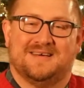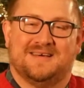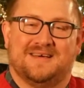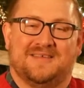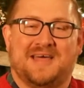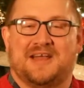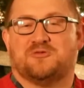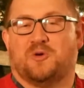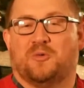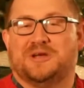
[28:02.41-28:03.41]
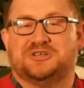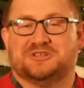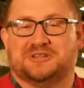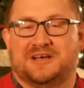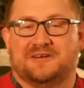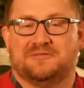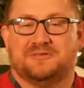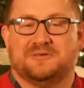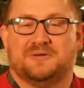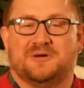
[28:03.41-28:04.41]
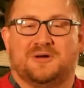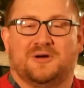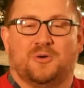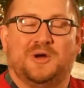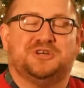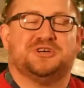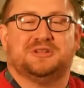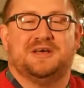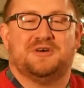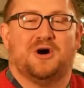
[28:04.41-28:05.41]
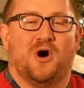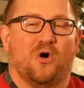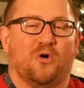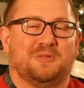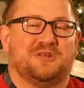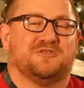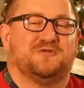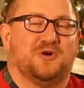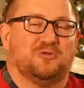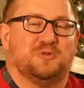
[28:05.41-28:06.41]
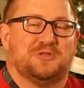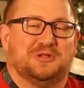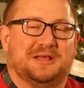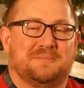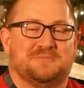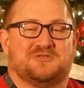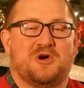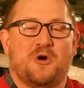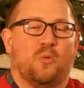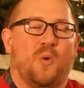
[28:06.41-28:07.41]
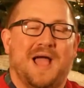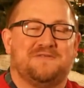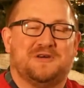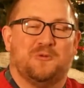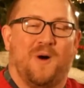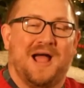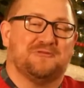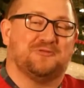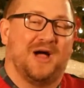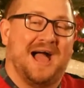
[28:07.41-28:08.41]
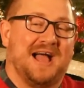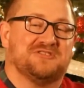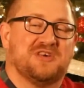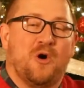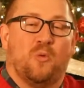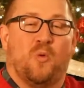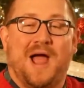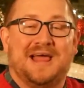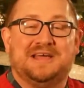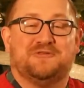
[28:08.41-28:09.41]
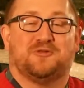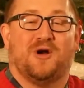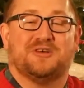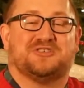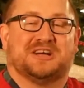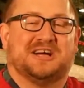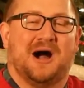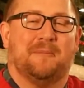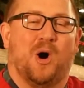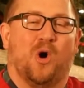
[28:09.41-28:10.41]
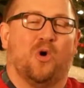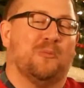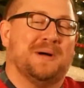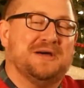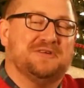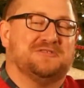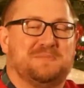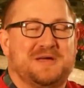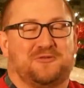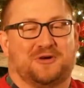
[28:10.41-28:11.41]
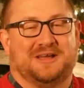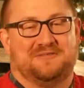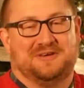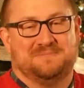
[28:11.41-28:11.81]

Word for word: And that is where we should live. We should live in a home that is filled with limbs waving white flags, waiting for us to come home to be forgiven.